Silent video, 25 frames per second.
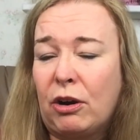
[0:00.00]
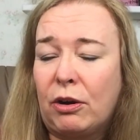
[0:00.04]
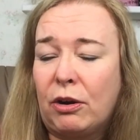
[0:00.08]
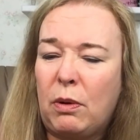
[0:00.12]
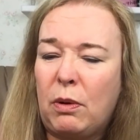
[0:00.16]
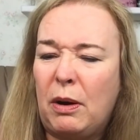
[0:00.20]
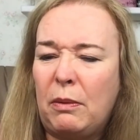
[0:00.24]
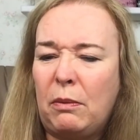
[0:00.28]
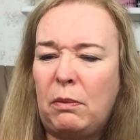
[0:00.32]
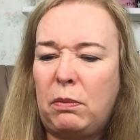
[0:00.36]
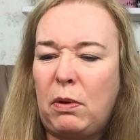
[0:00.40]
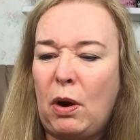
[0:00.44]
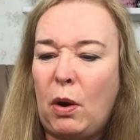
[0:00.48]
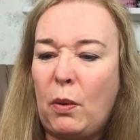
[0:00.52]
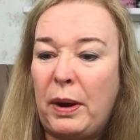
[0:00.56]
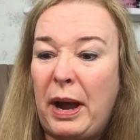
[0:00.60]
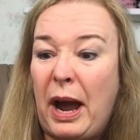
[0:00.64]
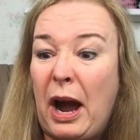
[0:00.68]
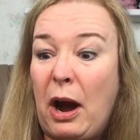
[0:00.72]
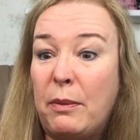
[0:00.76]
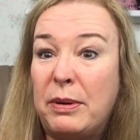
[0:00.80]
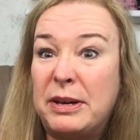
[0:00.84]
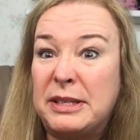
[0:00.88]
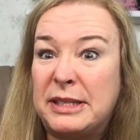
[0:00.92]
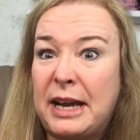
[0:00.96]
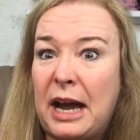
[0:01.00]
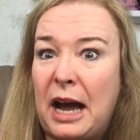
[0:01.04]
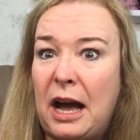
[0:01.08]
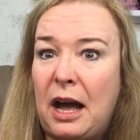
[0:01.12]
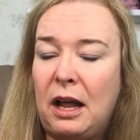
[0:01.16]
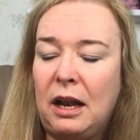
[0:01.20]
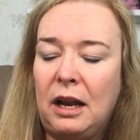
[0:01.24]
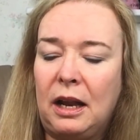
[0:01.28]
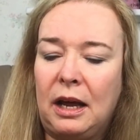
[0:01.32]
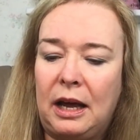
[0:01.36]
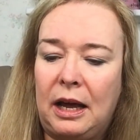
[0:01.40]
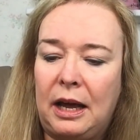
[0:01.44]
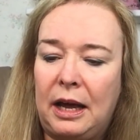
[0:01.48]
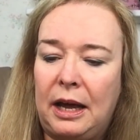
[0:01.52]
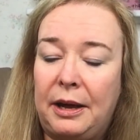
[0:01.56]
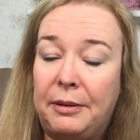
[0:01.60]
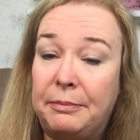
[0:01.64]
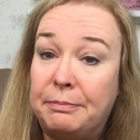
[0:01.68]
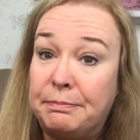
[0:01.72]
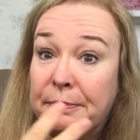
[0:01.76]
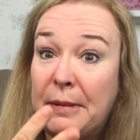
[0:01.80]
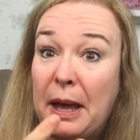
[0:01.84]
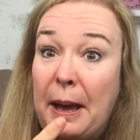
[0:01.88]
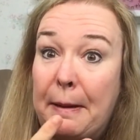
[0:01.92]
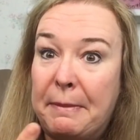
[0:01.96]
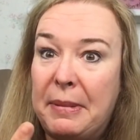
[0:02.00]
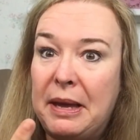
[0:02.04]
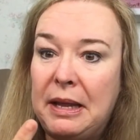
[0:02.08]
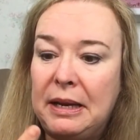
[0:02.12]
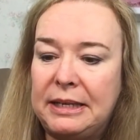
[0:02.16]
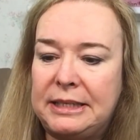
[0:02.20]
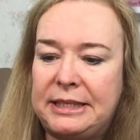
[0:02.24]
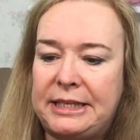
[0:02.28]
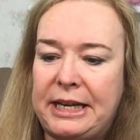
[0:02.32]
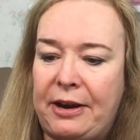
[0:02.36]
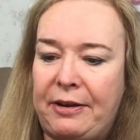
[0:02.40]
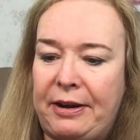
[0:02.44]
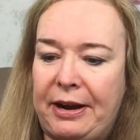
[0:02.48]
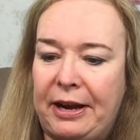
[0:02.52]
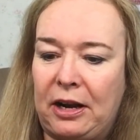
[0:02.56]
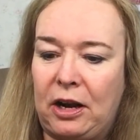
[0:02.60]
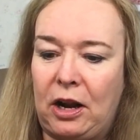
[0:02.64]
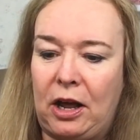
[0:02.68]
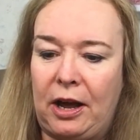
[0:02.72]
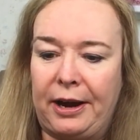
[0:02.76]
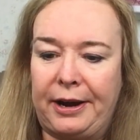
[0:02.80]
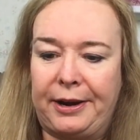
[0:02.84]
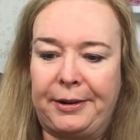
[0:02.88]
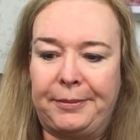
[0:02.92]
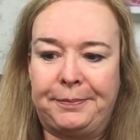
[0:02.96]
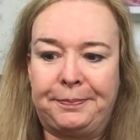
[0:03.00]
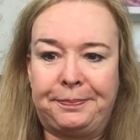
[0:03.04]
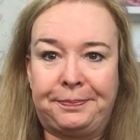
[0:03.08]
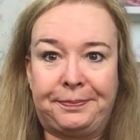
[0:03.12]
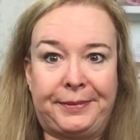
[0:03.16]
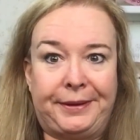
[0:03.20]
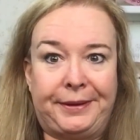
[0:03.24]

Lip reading: or what we always call a military clock.